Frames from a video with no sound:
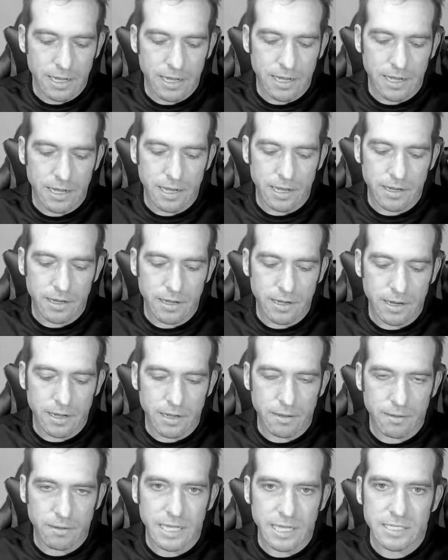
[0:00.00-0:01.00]
And
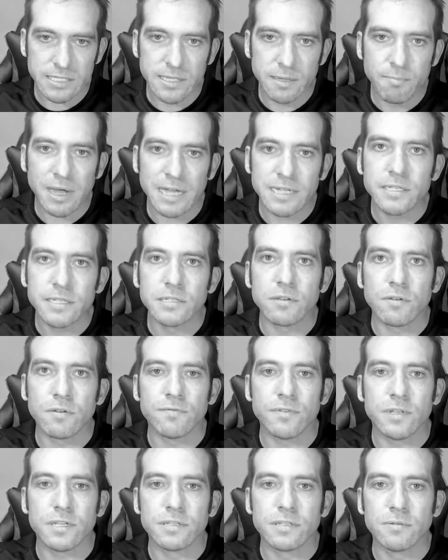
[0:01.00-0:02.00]
that's the basis
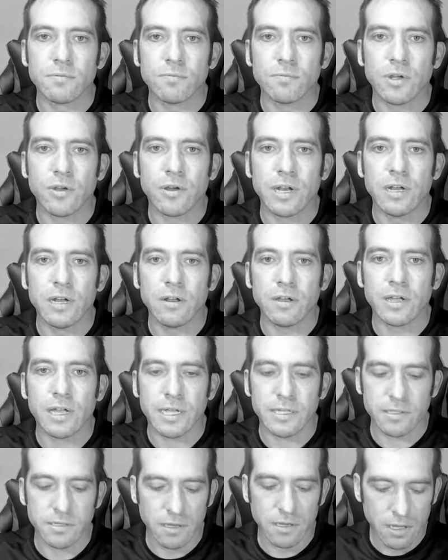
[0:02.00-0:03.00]
of this. We're going to look
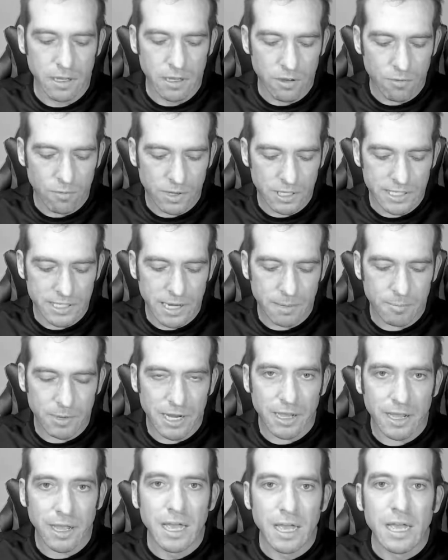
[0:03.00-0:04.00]
at what's
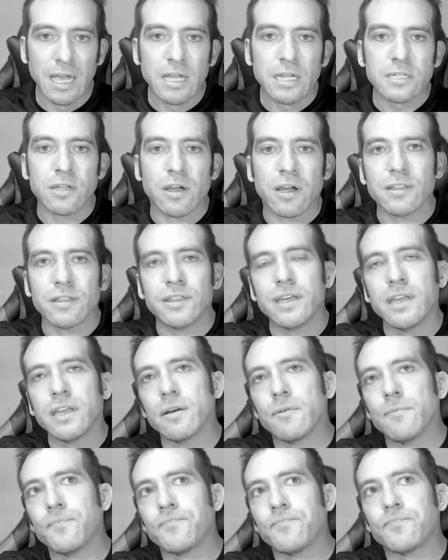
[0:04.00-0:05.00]
happening. So I
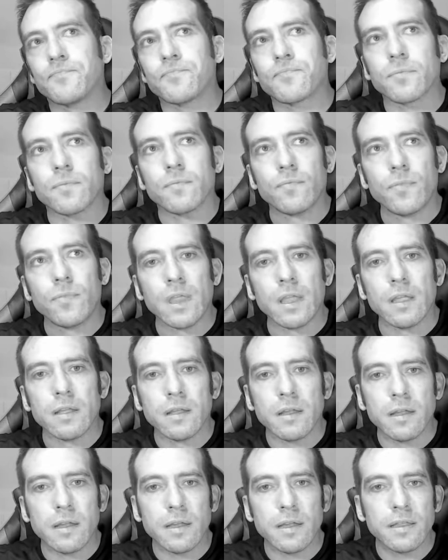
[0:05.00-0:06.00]
think
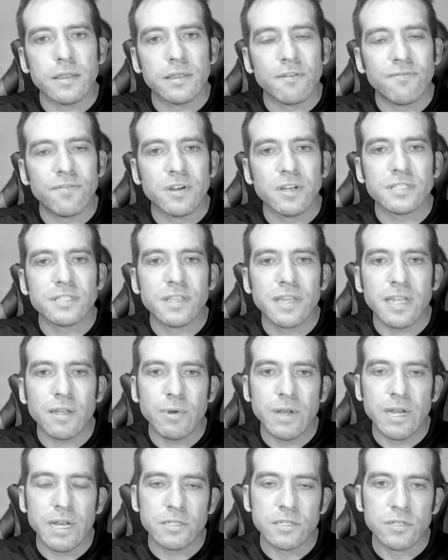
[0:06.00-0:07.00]
the first thing
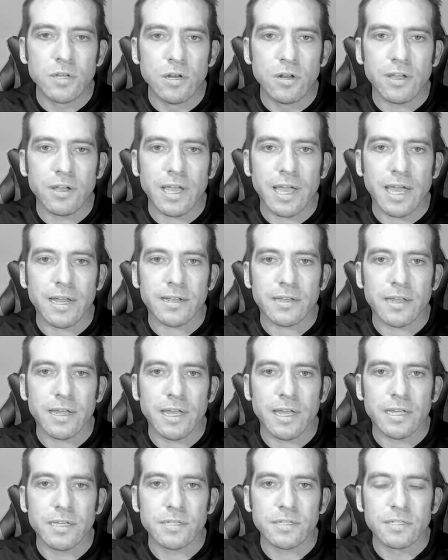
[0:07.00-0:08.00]
we need to look at
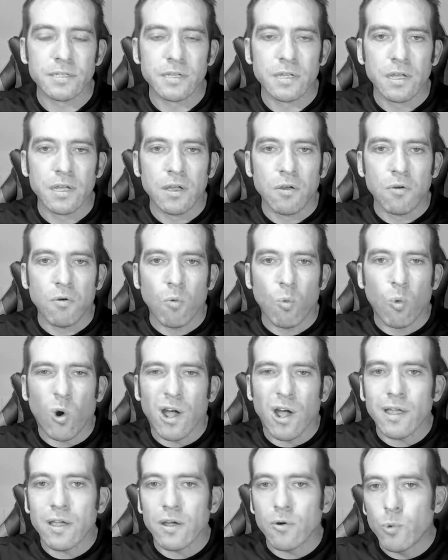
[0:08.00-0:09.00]
is,
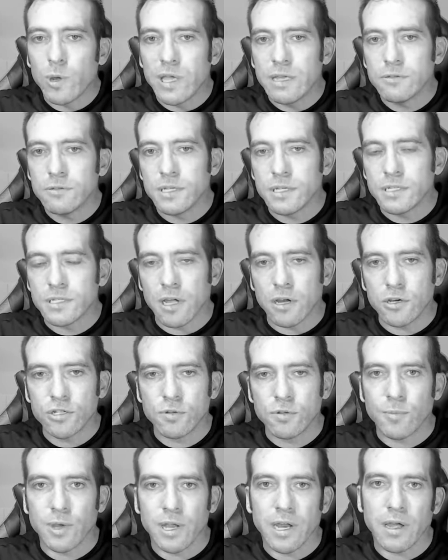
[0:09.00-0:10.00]
why are we using
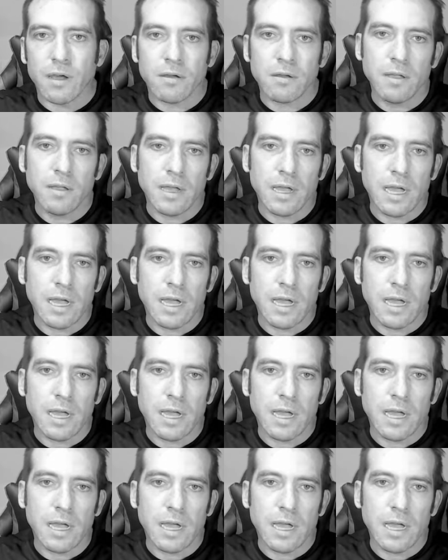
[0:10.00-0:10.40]
social media?